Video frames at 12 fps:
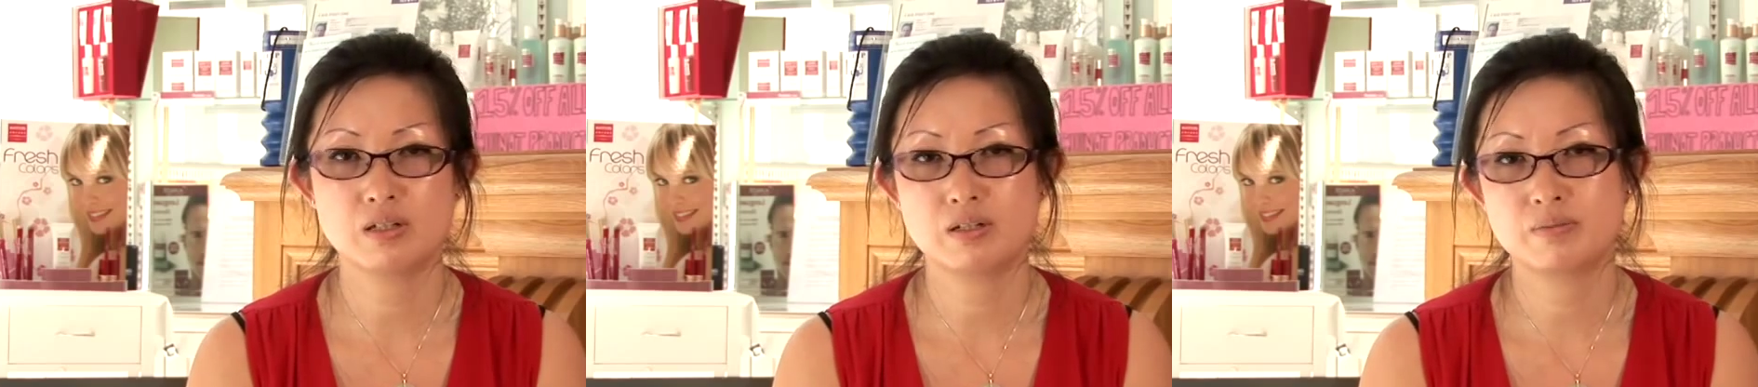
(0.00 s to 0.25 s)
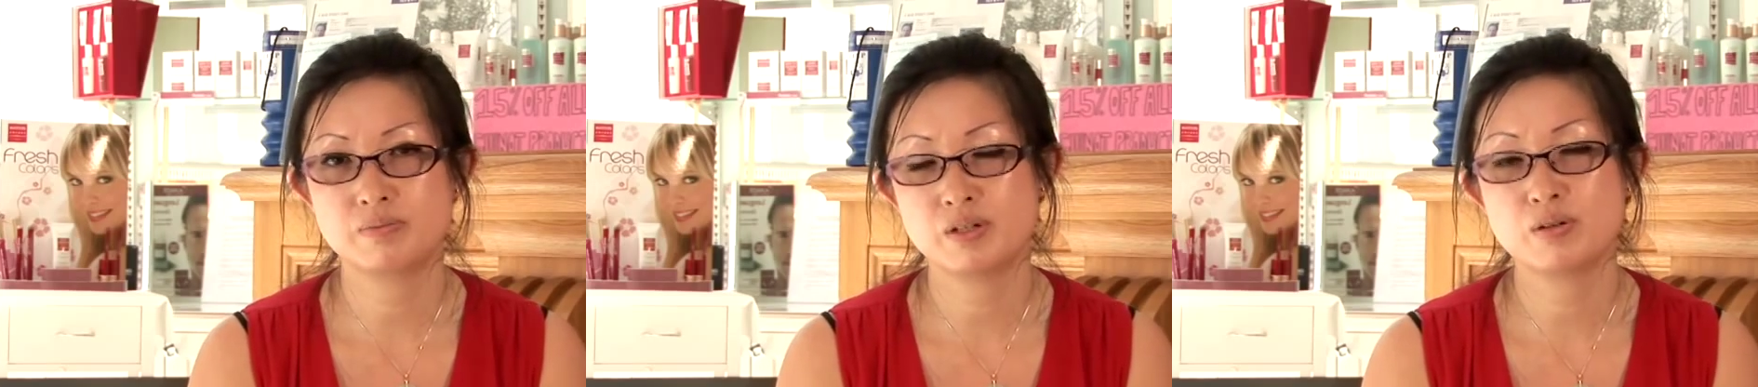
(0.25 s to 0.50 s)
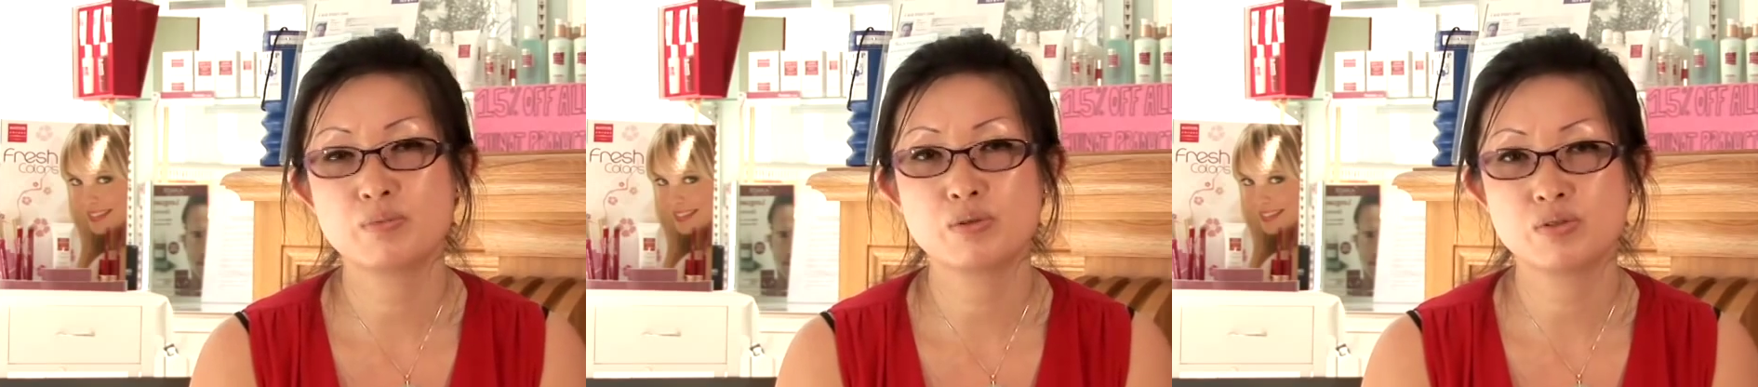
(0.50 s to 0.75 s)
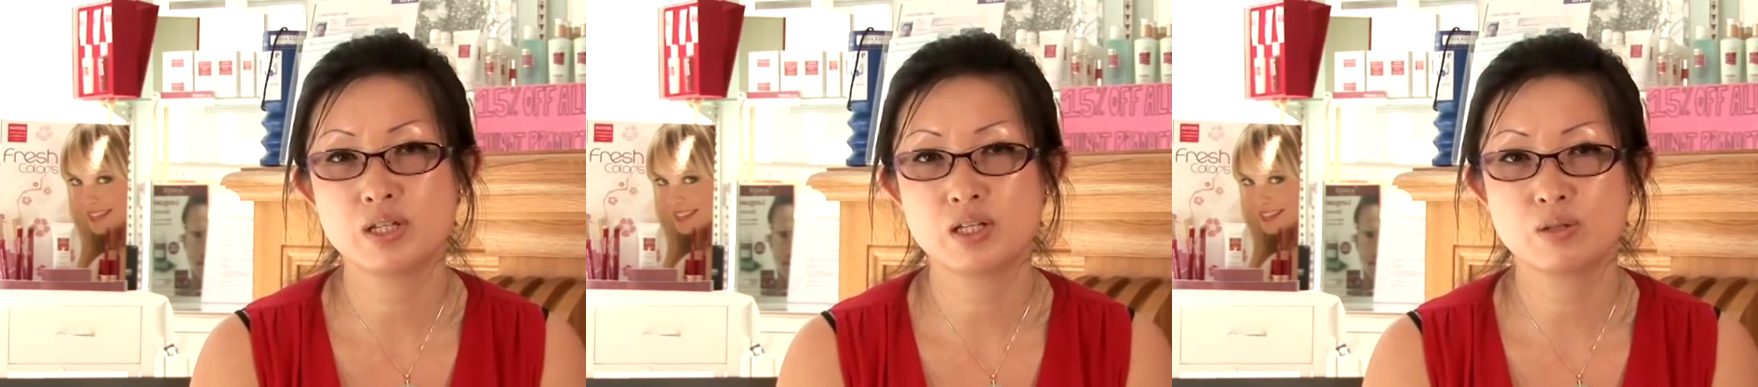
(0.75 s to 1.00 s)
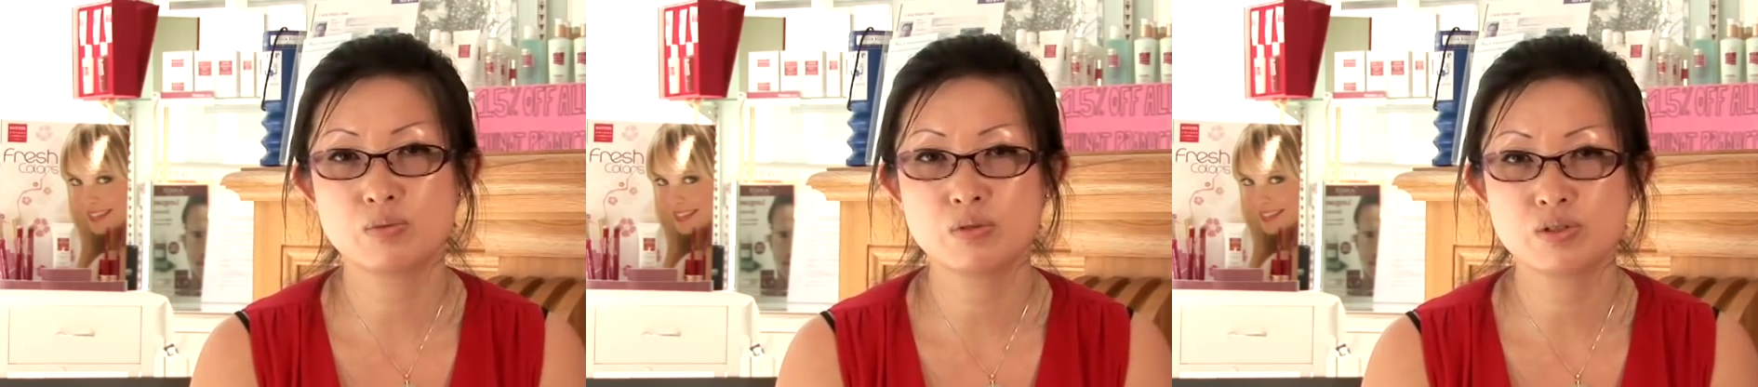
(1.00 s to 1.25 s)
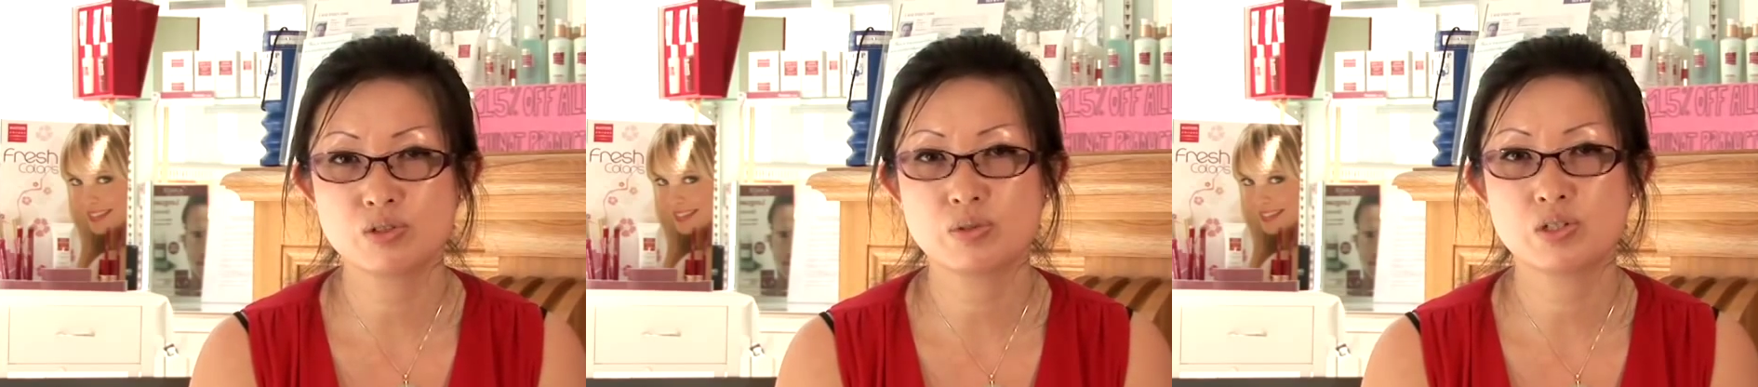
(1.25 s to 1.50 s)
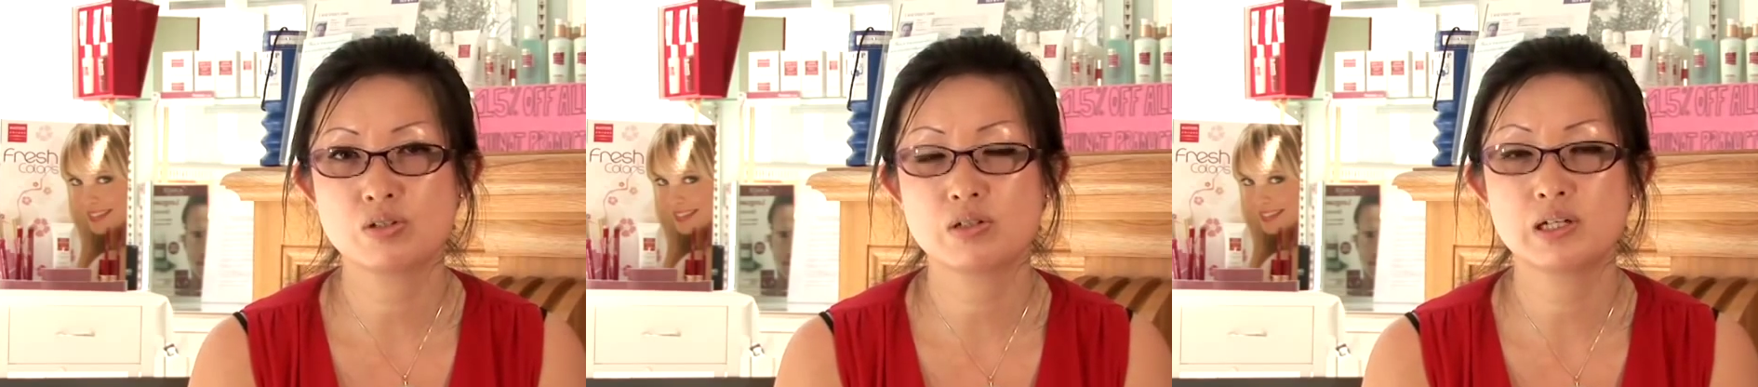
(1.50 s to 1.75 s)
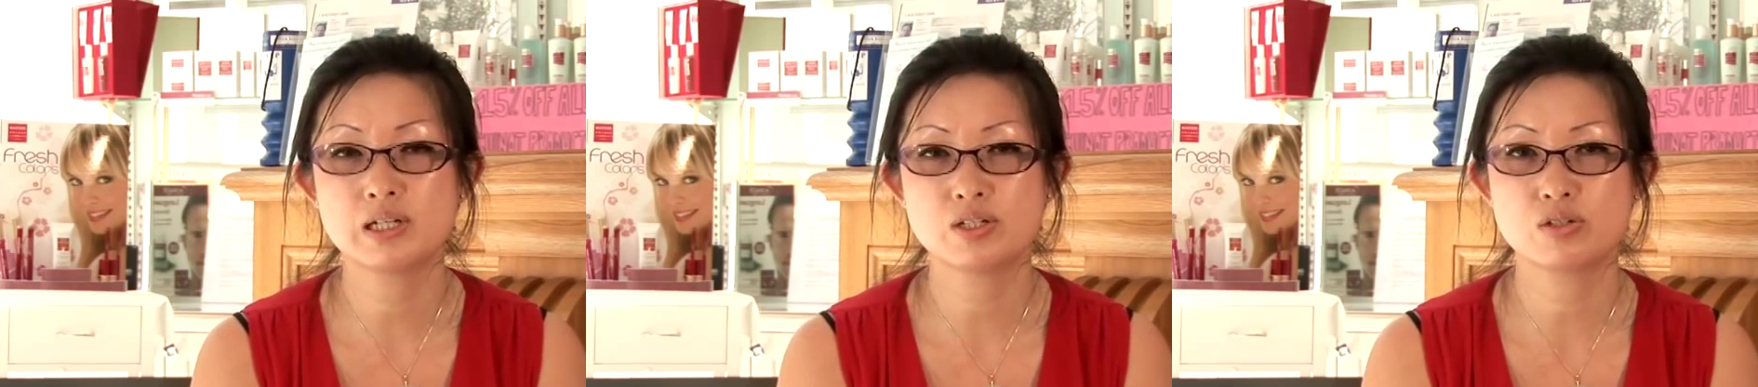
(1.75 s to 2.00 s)
Speaker 1: um, there are mosaic warts, which
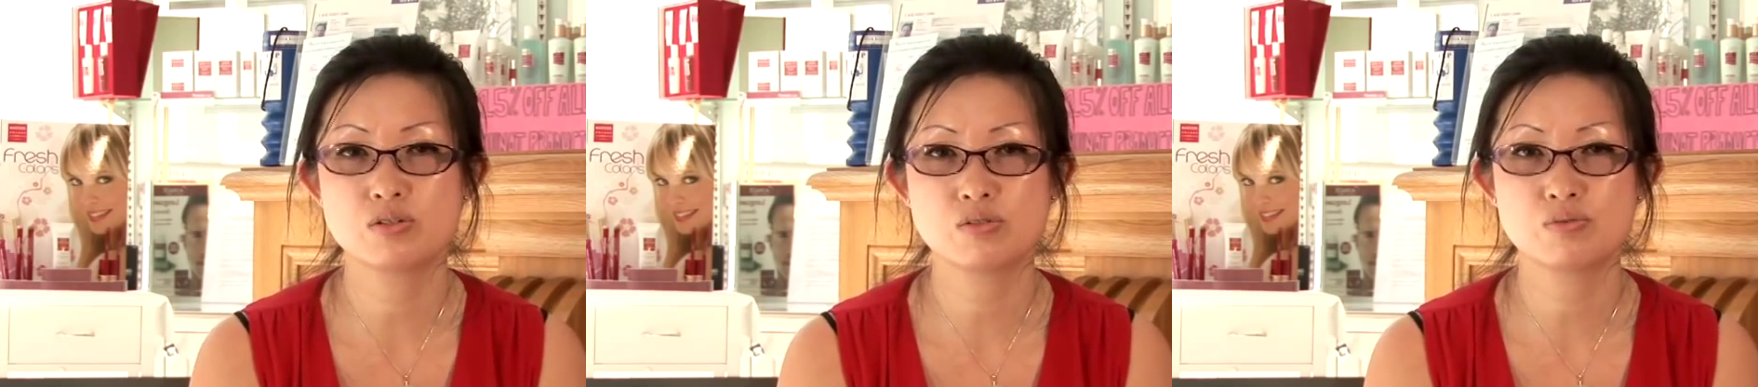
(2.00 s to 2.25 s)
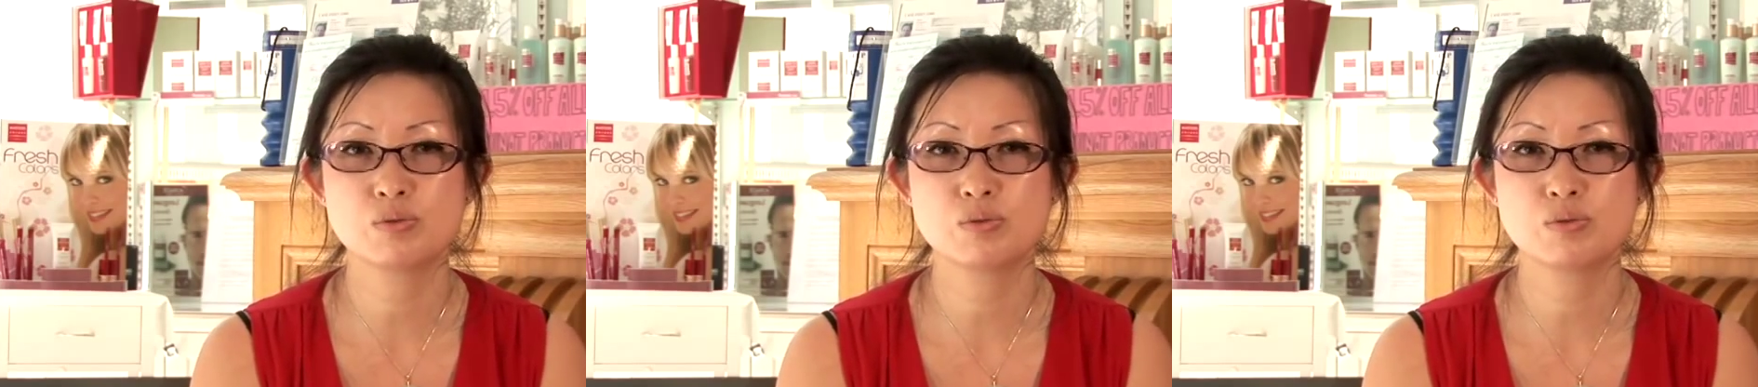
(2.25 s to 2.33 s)
are clusters of